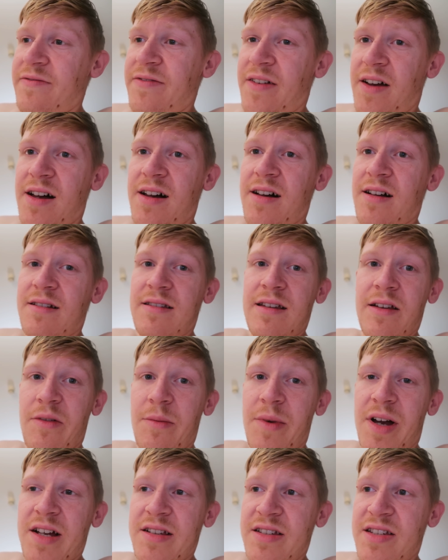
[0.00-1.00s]
fart, never
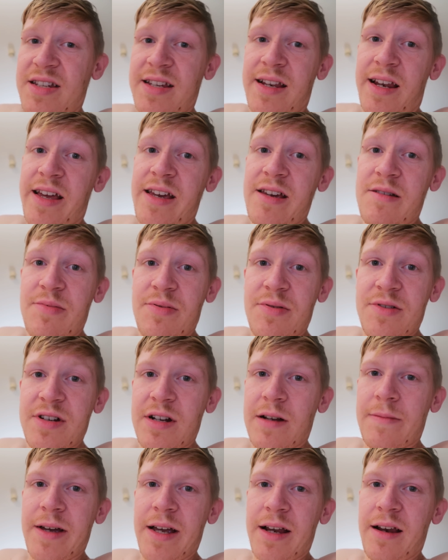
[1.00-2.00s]
mind sleep, do
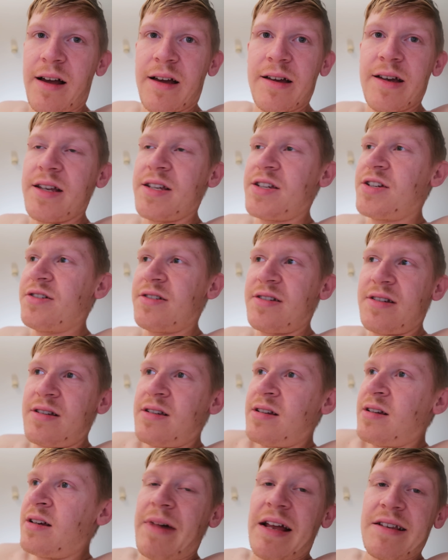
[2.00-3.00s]
you know what I mean? Like it's
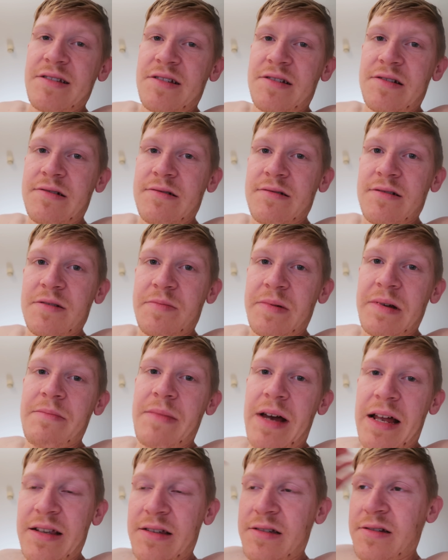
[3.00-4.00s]
just mental, it's been
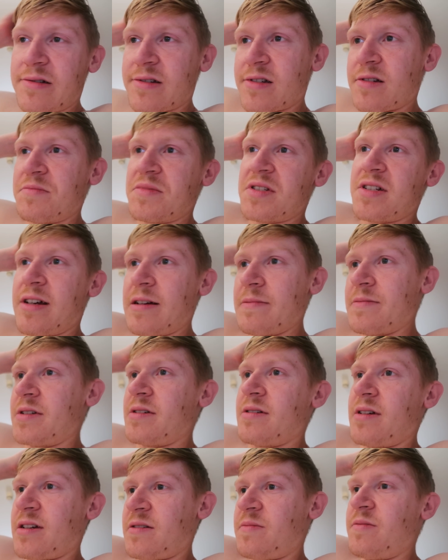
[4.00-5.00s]
mental sometimes.
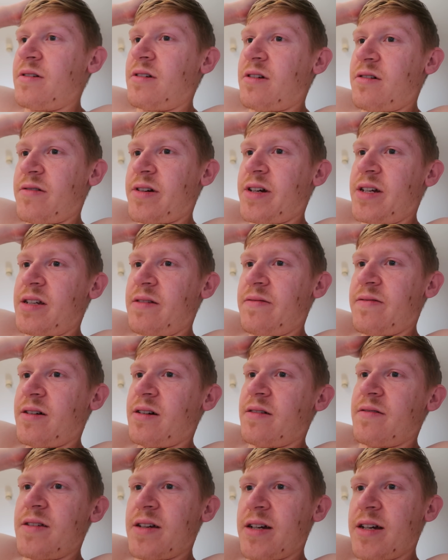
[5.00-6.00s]
It has been a crazy
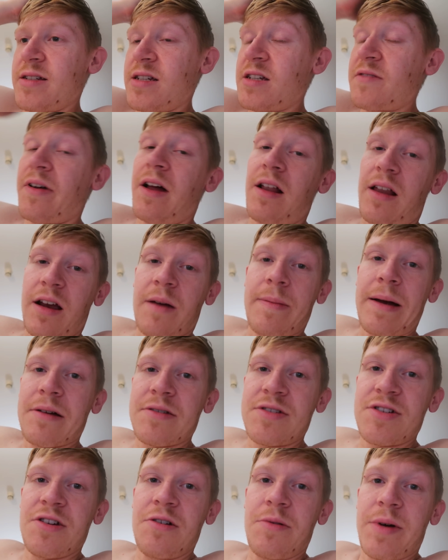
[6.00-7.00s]
5 days, it's felt like
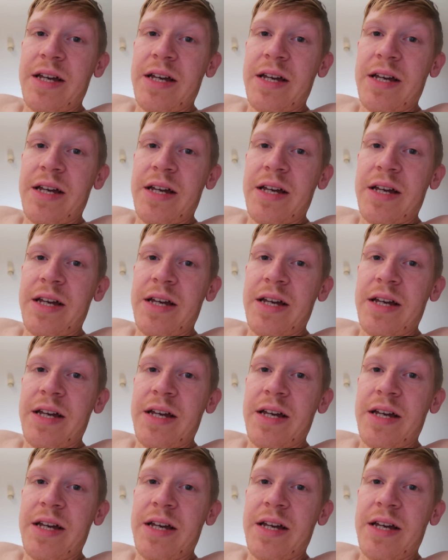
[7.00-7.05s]
about 2